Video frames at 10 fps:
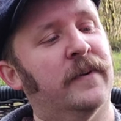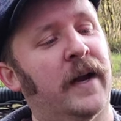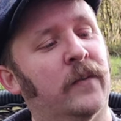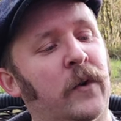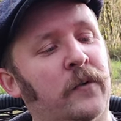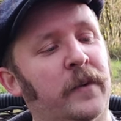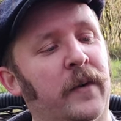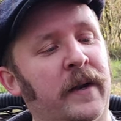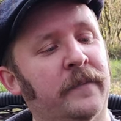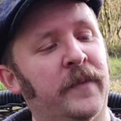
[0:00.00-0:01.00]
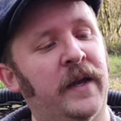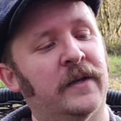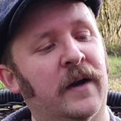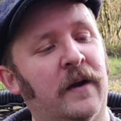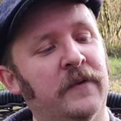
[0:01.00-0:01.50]
by Rogue Brewing,
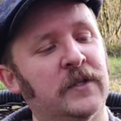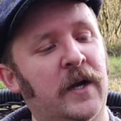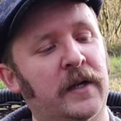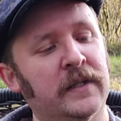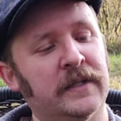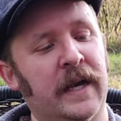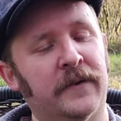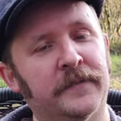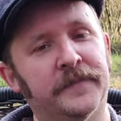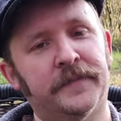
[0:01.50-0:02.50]
a toffee chocolate stout